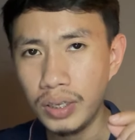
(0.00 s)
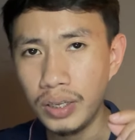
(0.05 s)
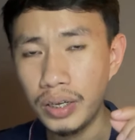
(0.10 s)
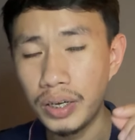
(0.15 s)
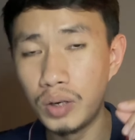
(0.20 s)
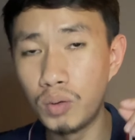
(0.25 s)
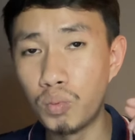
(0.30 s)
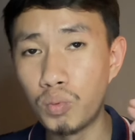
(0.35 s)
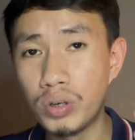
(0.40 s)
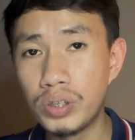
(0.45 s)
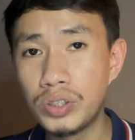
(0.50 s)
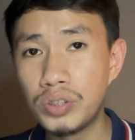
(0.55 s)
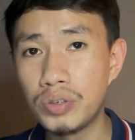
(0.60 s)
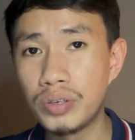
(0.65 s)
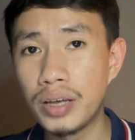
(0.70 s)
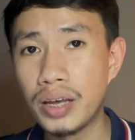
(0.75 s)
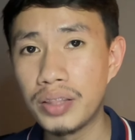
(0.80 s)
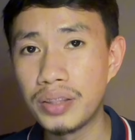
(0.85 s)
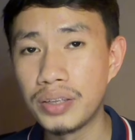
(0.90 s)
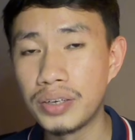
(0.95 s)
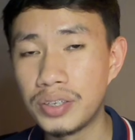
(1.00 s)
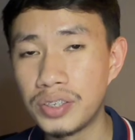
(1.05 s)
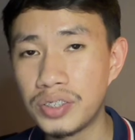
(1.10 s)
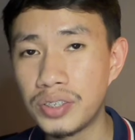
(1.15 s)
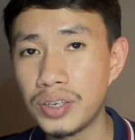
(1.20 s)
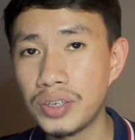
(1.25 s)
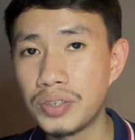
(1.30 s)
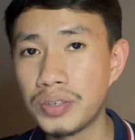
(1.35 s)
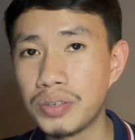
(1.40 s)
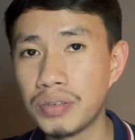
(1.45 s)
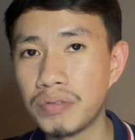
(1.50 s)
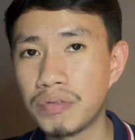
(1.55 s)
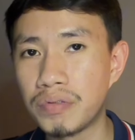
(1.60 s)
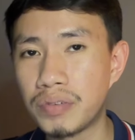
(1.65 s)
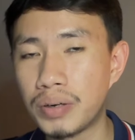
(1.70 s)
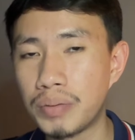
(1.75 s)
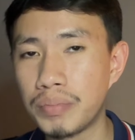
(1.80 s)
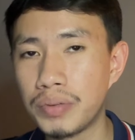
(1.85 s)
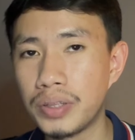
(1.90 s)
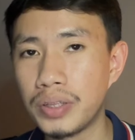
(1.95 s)
And once you get the decision
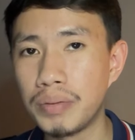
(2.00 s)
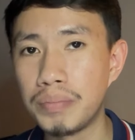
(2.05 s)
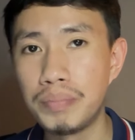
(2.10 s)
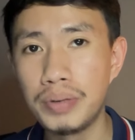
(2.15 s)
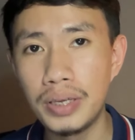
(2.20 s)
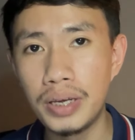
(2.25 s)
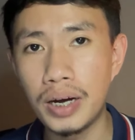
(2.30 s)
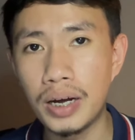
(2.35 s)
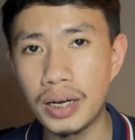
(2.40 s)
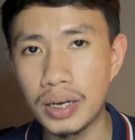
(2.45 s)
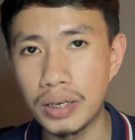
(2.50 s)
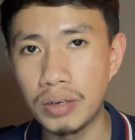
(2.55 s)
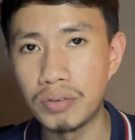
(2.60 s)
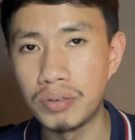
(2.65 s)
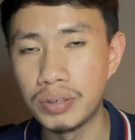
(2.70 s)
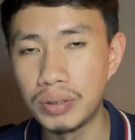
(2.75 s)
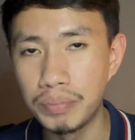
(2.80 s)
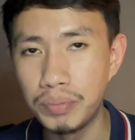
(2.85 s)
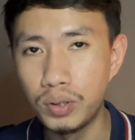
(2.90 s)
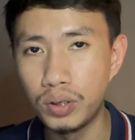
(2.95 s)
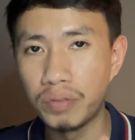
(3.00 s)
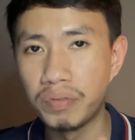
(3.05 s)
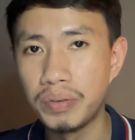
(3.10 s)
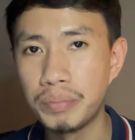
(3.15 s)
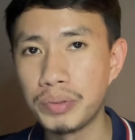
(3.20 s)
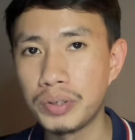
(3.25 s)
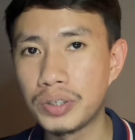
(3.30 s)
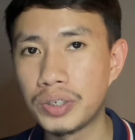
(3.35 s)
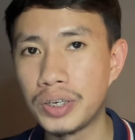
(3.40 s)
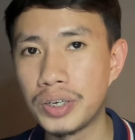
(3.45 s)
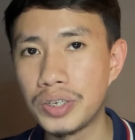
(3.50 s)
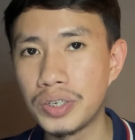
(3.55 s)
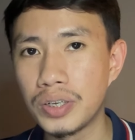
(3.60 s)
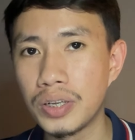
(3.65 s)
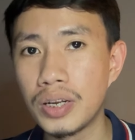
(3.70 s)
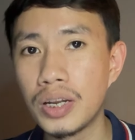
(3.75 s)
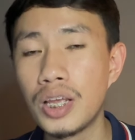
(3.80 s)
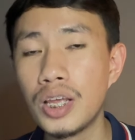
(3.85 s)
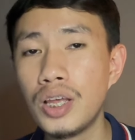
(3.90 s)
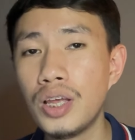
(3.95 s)
from the BI or the Bureau of
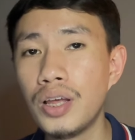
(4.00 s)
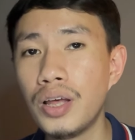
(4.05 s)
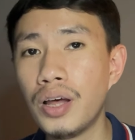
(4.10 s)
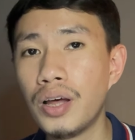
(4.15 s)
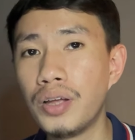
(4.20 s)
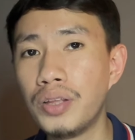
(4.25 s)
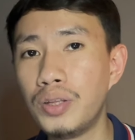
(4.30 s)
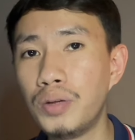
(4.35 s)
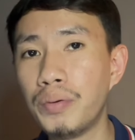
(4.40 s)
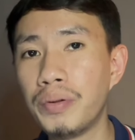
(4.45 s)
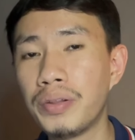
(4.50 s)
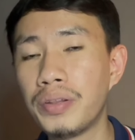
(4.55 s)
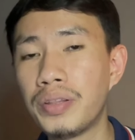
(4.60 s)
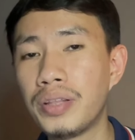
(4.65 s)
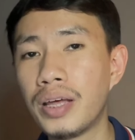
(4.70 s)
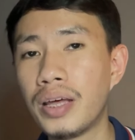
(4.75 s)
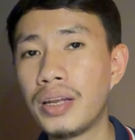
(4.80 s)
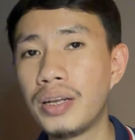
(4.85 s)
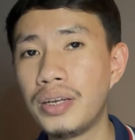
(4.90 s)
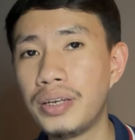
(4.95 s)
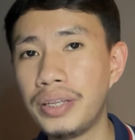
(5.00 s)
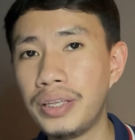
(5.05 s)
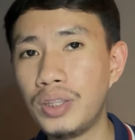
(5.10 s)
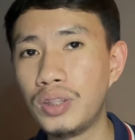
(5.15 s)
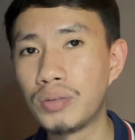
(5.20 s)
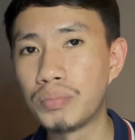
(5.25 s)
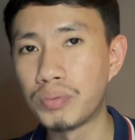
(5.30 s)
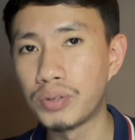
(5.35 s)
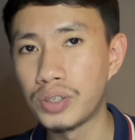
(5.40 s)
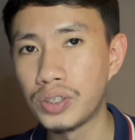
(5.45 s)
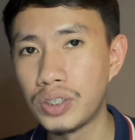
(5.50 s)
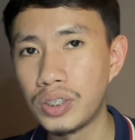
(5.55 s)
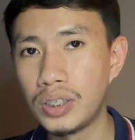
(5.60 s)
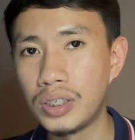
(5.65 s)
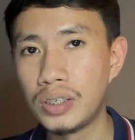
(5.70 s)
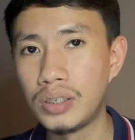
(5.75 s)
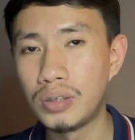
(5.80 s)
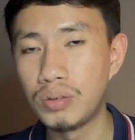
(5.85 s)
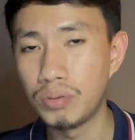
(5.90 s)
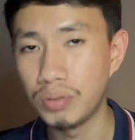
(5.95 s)
Immigration, you will then need to
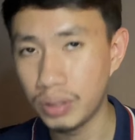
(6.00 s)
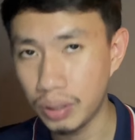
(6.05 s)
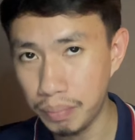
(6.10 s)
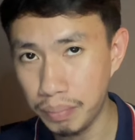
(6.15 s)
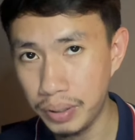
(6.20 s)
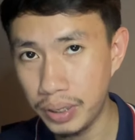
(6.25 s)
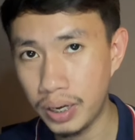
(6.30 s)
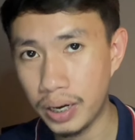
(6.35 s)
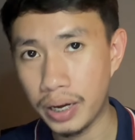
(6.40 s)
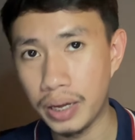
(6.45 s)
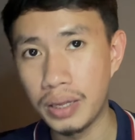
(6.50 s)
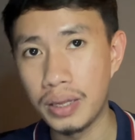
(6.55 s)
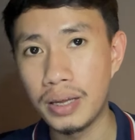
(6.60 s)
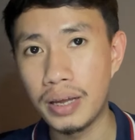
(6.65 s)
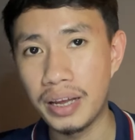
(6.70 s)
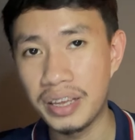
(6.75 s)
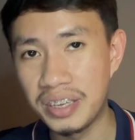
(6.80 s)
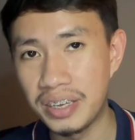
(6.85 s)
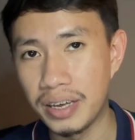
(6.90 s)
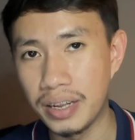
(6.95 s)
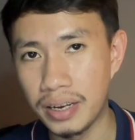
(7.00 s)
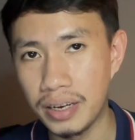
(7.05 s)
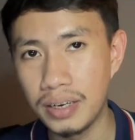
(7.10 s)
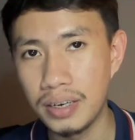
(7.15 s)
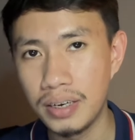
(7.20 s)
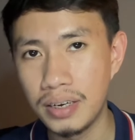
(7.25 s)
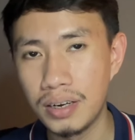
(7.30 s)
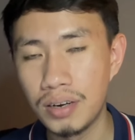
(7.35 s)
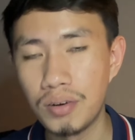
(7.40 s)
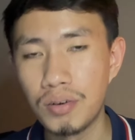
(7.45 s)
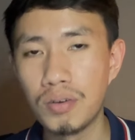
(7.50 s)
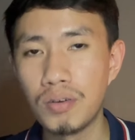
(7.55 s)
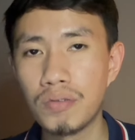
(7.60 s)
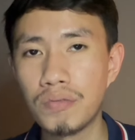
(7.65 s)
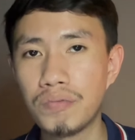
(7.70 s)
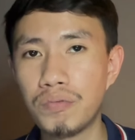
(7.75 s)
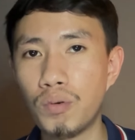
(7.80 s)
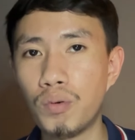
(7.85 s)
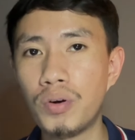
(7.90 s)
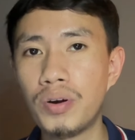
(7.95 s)
proceed to the BI again
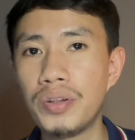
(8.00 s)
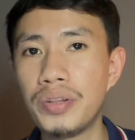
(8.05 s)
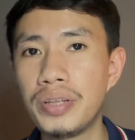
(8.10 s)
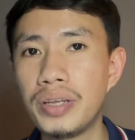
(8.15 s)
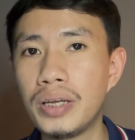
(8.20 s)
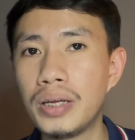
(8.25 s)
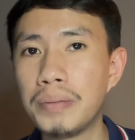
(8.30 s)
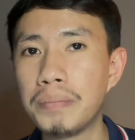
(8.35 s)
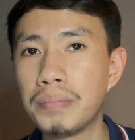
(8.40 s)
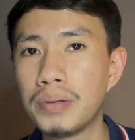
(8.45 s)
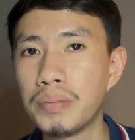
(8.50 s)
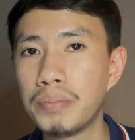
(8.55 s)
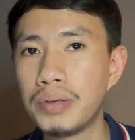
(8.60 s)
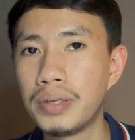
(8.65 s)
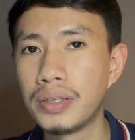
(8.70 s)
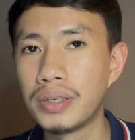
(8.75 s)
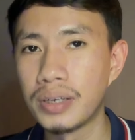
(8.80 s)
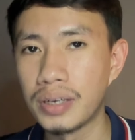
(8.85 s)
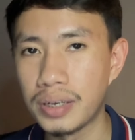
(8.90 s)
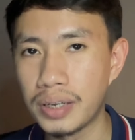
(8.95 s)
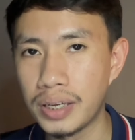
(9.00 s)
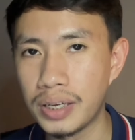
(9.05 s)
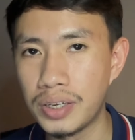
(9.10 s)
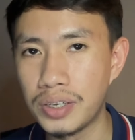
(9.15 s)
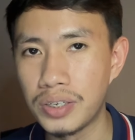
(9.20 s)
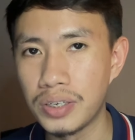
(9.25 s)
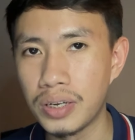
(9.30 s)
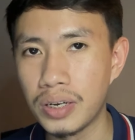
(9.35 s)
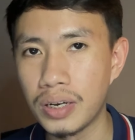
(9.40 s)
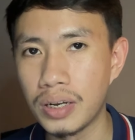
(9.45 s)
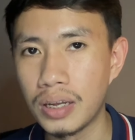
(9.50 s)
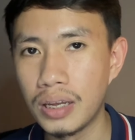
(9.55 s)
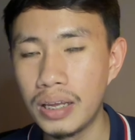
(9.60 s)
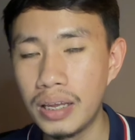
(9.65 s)
for the implementation.